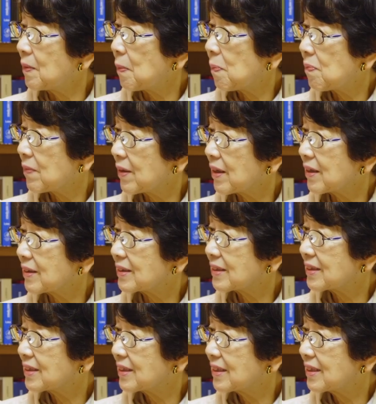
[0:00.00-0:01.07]
Yes, I
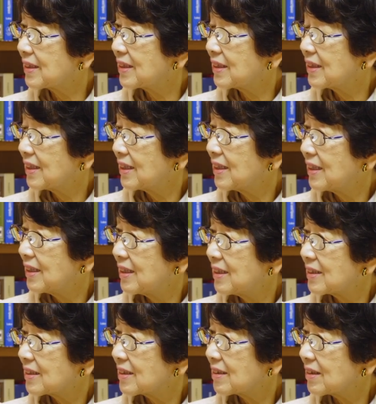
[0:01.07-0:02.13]
think so.
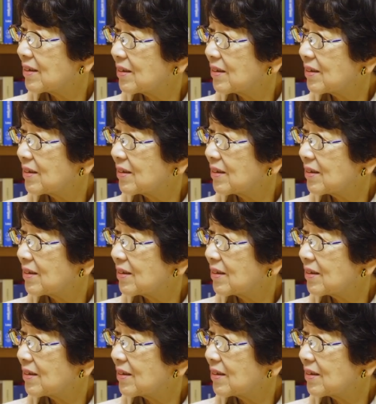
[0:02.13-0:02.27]
Yes.